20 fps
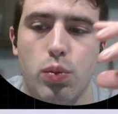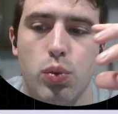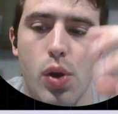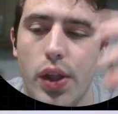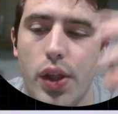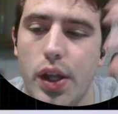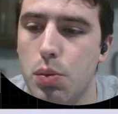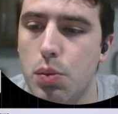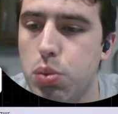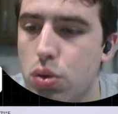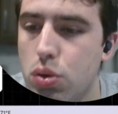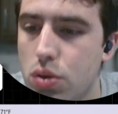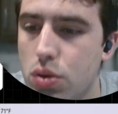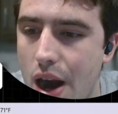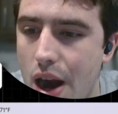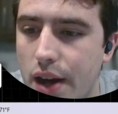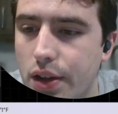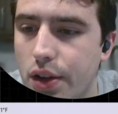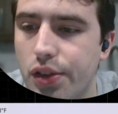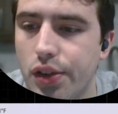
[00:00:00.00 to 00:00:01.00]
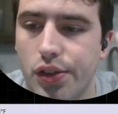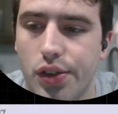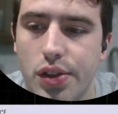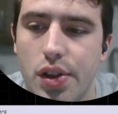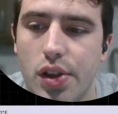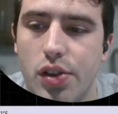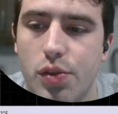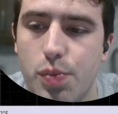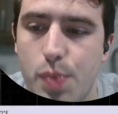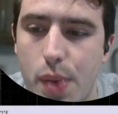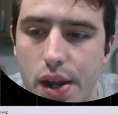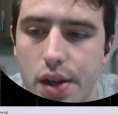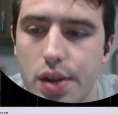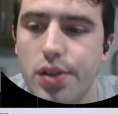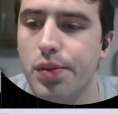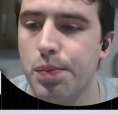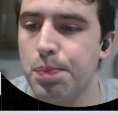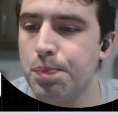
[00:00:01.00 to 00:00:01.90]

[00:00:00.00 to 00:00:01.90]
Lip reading: really good practices in the space.